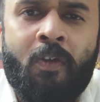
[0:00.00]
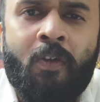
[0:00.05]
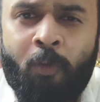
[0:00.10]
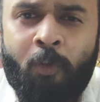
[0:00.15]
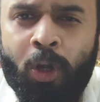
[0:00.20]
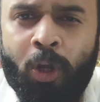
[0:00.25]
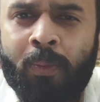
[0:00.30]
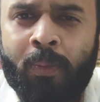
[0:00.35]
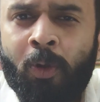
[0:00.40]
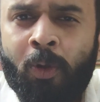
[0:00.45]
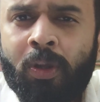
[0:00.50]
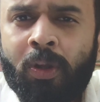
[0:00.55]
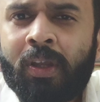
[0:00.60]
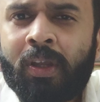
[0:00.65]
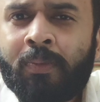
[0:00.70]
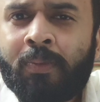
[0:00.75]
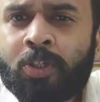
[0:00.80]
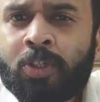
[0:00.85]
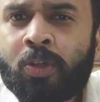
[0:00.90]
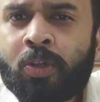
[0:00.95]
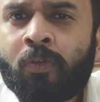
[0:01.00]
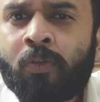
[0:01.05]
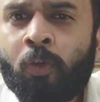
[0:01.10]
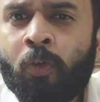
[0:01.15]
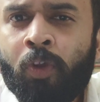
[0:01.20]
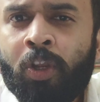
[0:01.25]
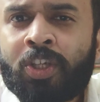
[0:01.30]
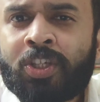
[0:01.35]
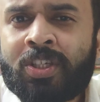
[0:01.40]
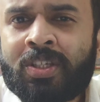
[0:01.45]
What about inhibition of
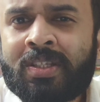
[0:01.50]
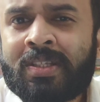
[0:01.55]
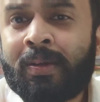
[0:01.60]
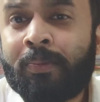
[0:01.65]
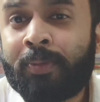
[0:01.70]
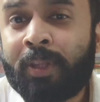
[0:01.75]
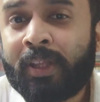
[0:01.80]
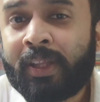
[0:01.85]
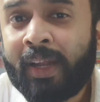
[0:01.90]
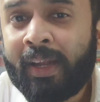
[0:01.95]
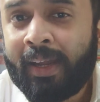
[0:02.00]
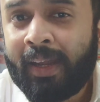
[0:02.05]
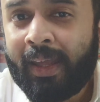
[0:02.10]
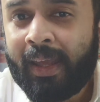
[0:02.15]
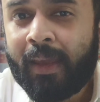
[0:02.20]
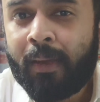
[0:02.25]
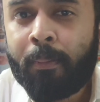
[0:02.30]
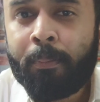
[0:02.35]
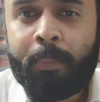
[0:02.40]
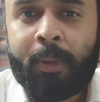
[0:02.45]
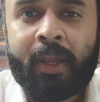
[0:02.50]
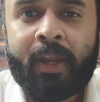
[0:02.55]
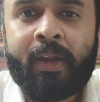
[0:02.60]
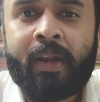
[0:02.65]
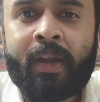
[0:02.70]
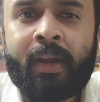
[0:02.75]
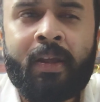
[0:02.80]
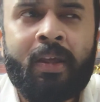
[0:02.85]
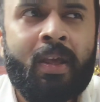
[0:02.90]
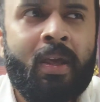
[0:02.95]
ovulation, something that DMPA
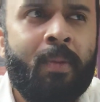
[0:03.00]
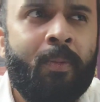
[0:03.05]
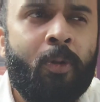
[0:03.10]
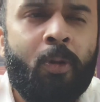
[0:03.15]
did,